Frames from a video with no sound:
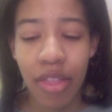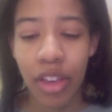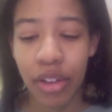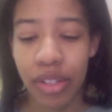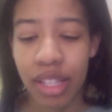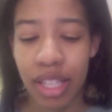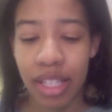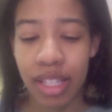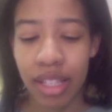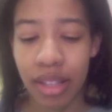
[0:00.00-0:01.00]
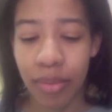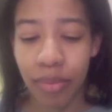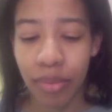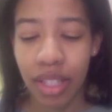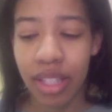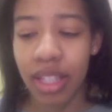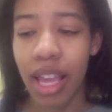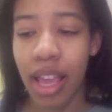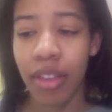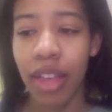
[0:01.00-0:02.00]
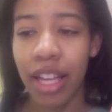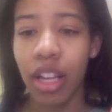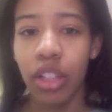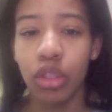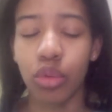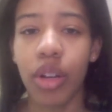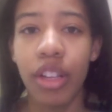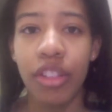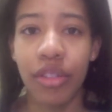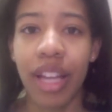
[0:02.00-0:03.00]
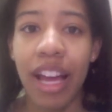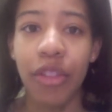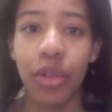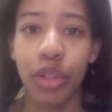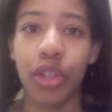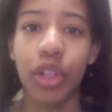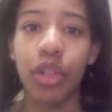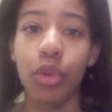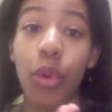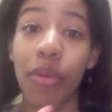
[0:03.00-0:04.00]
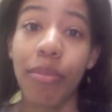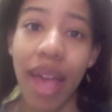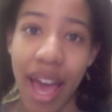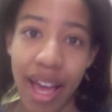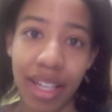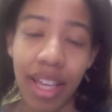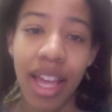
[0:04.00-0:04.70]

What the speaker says: there's this saying that drugs are neither good nor bad.